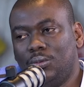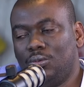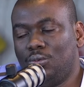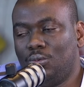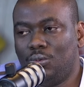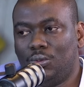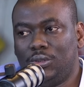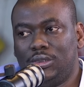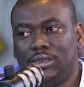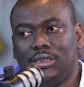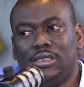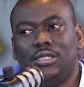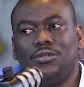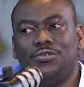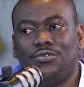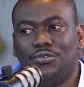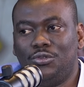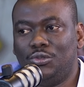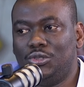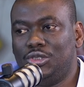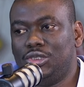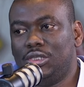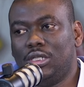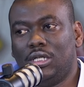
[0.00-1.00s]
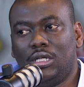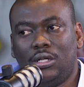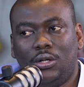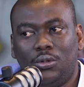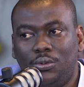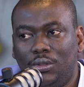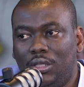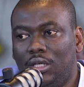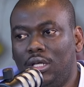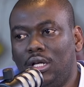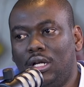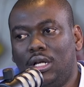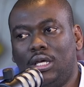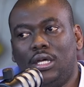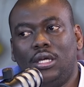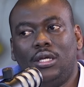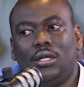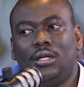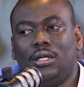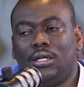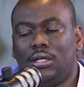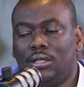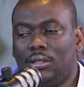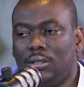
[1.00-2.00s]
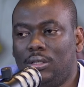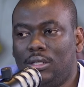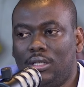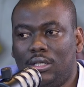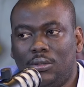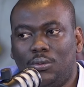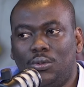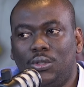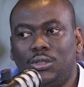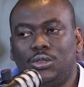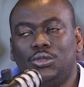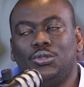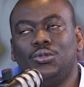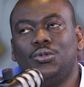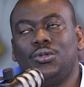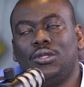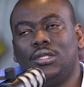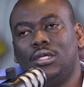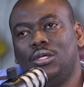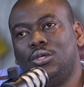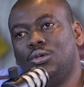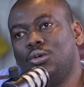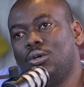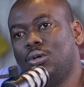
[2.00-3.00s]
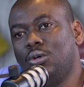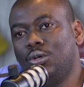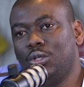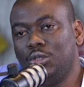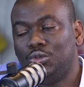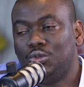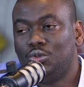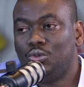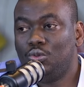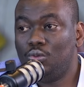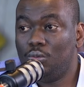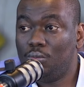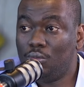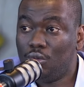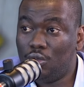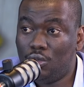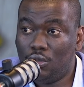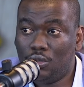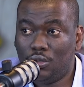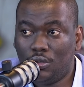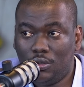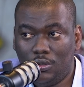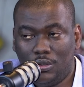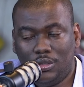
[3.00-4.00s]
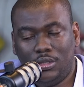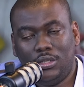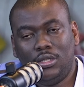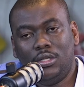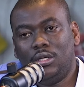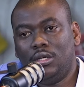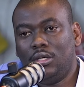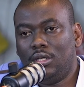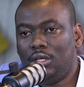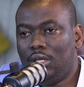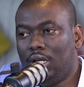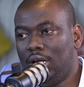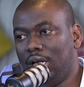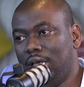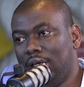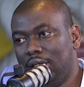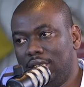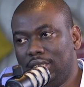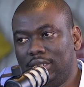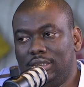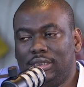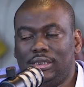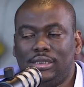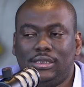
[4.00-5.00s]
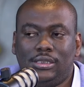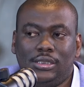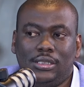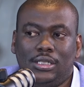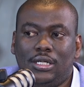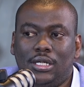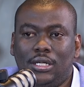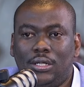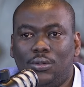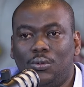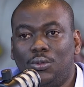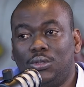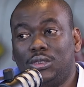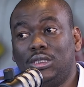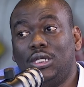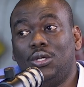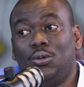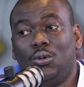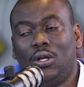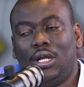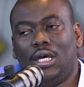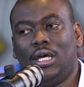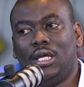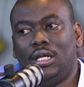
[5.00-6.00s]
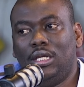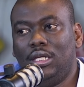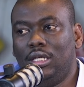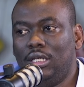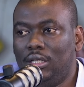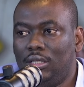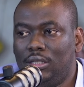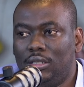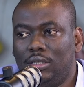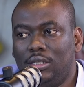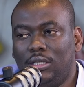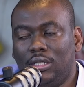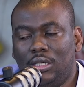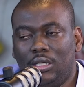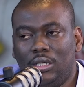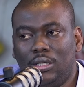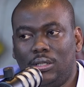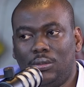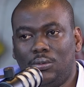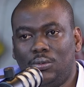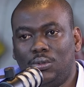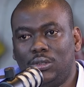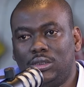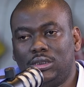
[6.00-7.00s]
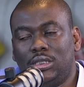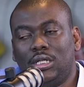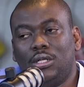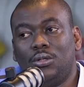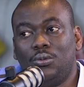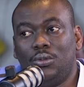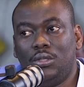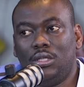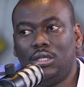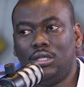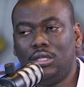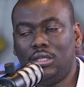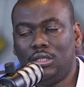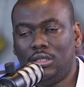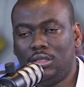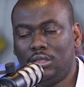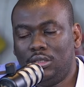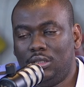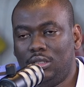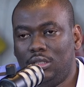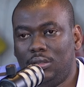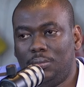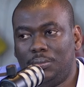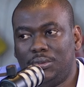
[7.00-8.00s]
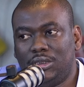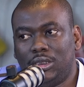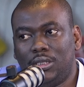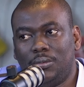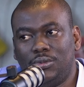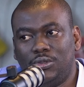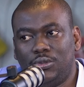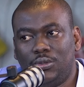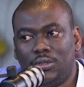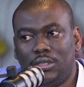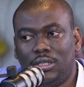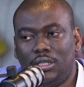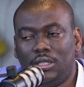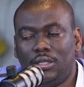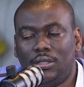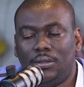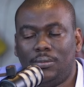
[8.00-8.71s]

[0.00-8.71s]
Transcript: What's the future looking like? What do you think you're going to do more, less? What are you learning? What can we keep tabs on?